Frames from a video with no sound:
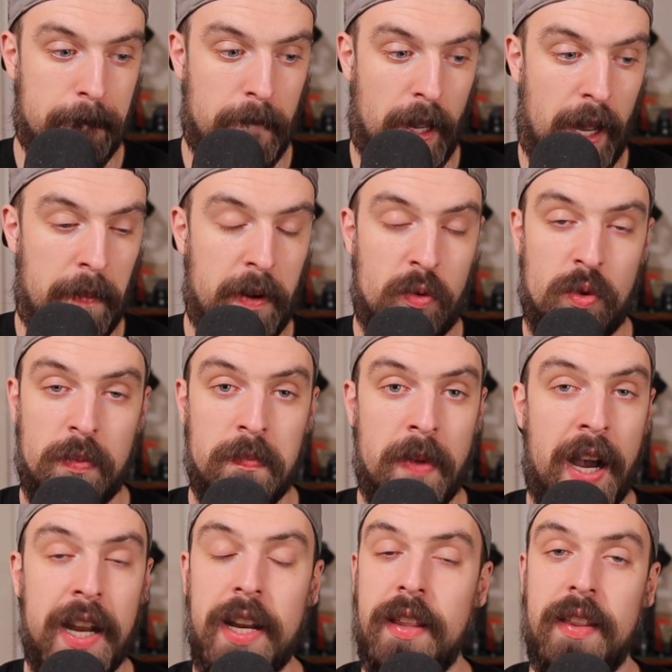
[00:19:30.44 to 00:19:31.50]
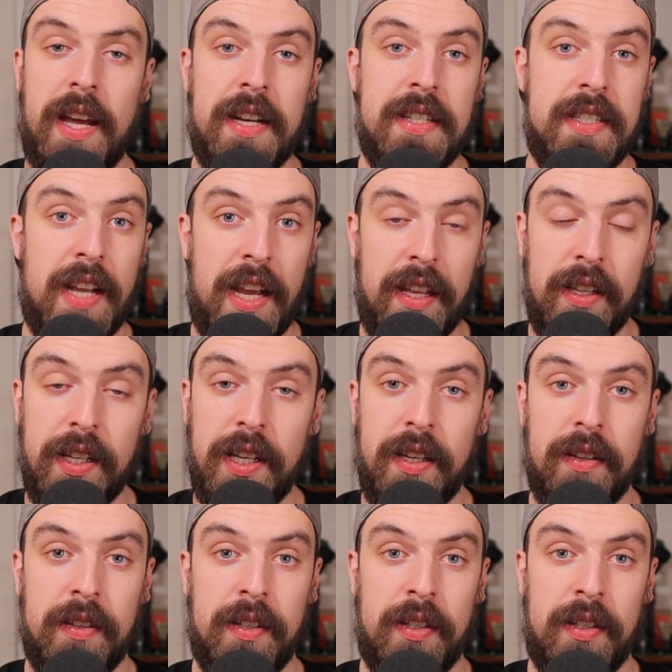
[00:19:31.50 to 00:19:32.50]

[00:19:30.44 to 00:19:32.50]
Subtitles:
I've been reminded of that daily.